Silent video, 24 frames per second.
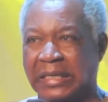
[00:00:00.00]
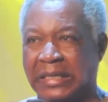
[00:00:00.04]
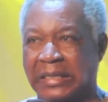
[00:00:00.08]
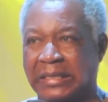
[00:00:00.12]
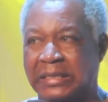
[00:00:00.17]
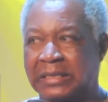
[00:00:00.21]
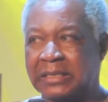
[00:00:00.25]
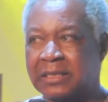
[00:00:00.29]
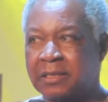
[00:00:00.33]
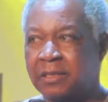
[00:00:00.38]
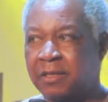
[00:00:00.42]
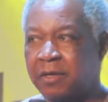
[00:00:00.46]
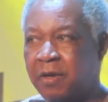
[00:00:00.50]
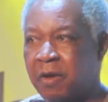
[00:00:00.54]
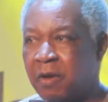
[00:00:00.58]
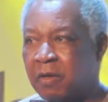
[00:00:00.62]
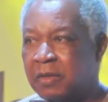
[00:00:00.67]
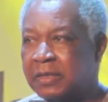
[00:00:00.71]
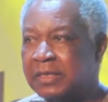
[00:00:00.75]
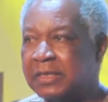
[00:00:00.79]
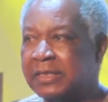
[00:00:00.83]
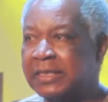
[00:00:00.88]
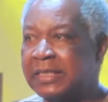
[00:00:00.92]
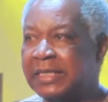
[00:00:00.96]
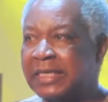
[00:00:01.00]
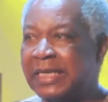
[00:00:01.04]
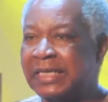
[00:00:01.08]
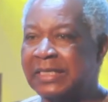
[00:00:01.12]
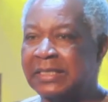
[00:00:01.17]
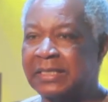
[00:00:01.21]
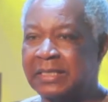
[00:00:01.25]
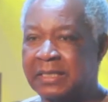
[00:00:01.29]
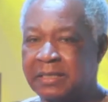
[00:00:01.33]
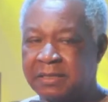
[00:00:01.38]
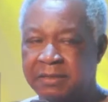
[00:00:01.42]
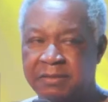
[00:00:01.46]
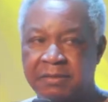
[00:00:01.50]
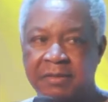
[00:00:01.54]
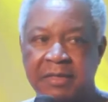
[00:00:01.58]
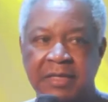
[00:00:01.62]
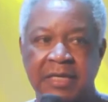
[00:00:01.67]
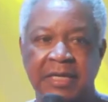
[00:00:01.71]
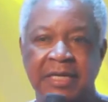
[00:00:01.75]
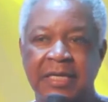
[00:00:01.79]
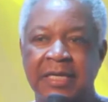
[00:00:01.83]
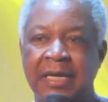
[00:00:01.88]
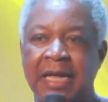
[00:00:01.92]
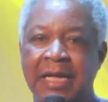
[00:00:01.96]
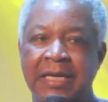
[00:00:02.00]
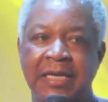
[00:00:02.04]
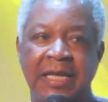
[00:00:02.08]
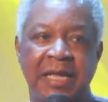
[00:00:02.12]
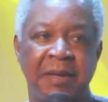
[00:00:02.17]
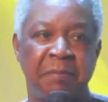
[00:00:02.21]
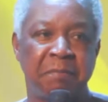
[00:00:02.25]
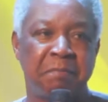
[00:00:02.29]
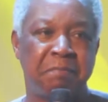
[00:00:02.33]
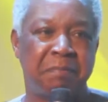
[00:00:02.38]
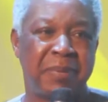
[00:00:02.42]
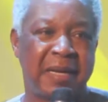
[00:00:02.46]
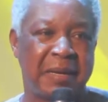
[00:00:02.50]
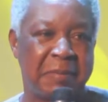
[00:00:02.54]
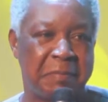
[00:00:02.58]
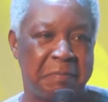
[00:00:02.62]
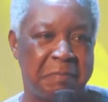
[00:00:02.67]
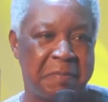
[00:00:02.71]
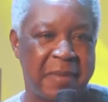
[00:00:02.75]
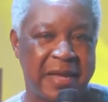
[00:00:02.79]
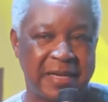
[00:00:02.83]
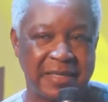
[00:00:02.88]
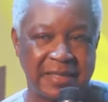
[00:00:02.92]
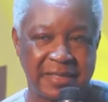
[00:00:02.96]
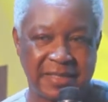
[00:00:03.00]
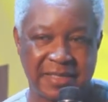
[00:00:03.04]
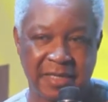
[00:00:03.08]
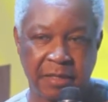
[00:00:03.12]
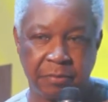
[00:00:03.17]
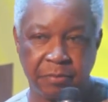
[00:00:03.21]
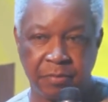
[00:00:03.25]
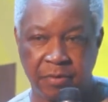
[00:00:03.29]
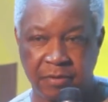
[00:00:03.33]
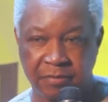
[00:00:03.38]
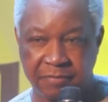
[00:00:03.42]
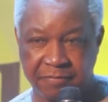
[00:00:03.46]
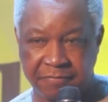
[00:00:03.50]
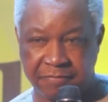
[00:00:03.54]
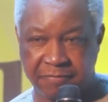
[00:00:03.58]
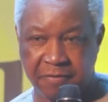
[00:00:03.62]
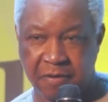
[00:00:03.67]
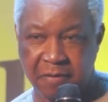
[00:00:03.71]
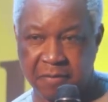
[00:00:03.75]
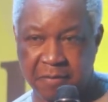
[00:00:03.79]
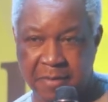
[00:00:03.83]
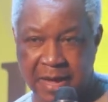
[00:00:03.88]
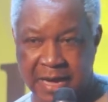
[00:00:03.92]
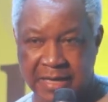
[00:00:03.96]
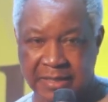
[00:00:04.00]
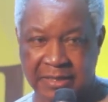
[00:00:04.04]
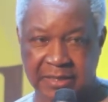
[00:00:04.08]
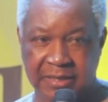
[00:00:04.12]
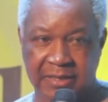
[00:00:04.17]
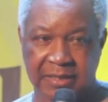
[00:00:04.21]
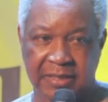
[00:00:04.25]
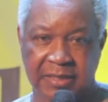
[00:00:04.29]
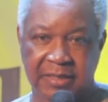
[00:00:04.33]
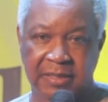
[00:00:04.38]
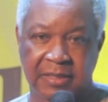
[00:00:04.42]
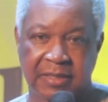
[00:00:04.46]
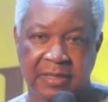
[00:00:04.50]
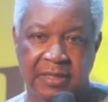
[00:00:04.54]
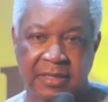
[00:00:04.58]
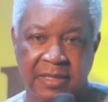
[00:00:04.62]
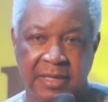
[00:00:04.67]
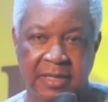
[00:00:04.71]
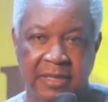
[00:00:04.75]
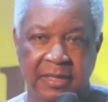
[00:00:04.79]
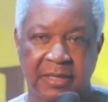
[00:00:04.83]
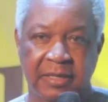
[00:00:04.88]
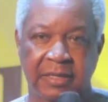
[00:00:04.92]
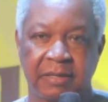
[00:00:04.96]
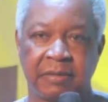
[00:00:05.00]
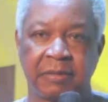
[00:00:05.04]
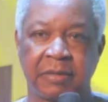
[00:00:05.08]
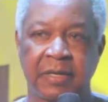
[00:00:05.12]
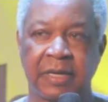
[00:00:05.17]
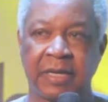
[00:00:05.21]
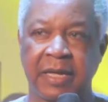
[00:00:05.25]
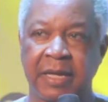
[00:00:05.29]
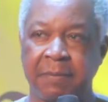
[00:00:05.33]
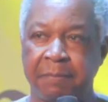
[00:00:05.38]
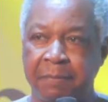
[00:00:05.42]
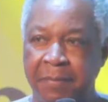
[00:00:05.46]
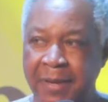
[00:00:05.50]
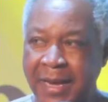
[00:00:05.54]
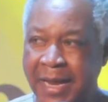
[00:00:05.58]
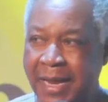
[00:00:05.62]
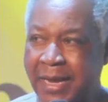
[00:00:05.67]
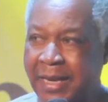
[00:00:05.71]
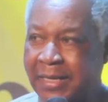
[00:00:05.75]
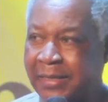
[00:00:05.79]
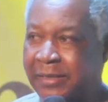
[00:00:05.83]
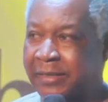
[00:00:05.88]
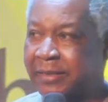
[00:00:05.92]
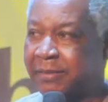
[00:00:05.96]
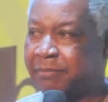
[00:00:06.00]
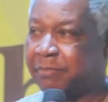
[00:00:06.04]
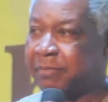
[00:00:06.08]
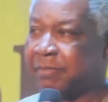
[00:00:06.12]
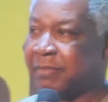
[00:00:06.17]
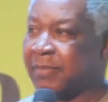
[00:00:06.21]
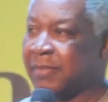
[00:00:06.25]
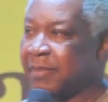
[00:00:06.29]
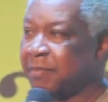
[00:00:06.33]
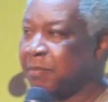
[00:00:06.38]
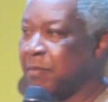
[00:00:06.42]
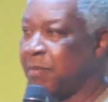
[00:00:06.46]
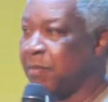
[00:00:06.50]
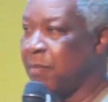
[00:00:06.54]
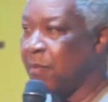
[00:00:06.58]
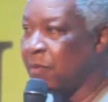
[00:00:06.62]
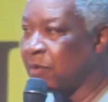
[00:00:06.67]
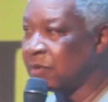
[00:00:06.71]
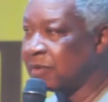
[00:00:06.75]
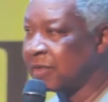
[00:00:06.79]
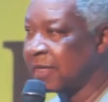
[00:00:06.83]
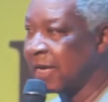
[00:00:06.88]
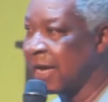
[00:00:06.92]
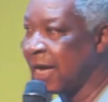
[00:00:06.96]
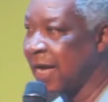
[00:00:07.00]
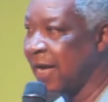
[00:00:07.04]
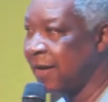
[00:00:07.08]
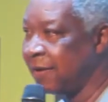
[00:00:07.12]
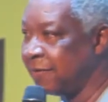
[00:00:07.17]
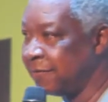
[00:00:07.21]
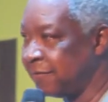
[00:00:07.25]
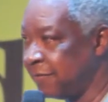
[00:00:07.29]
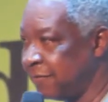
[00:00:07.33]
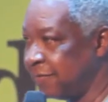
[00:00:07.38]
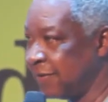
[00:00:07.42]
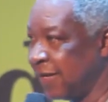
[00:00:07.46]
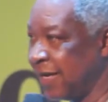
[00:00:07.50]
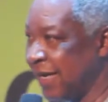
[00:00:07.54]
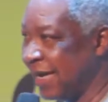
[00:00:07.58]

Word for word: it's not necessarily an implementable format. A plan must have